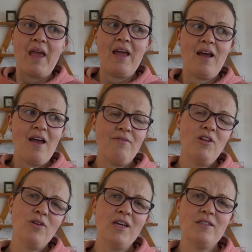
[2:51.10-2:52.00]
and I have
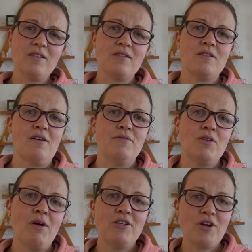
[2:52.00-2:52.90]
little kids and stuff,
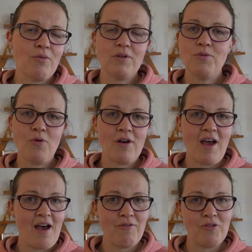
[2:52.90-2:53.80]
so I don't really want to
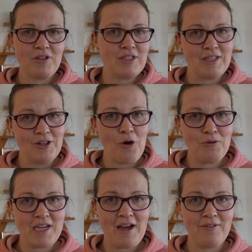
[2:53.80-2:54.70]
have all these low
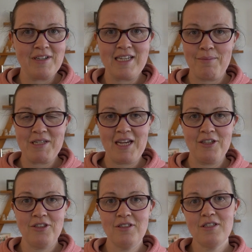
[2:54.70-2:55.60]
down
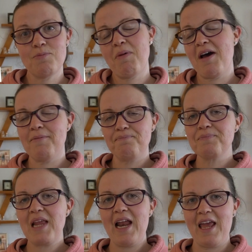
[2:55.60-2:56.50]
temptations, but
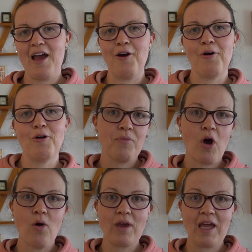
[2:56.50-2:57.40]
anyhow,
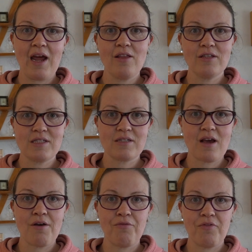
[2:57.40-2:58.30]
I'll, I'll get out the
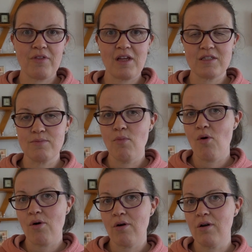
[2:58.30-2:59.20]
stuff that's
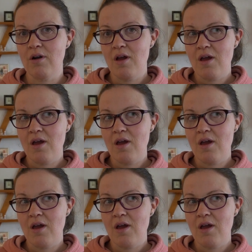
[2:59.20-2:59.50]
more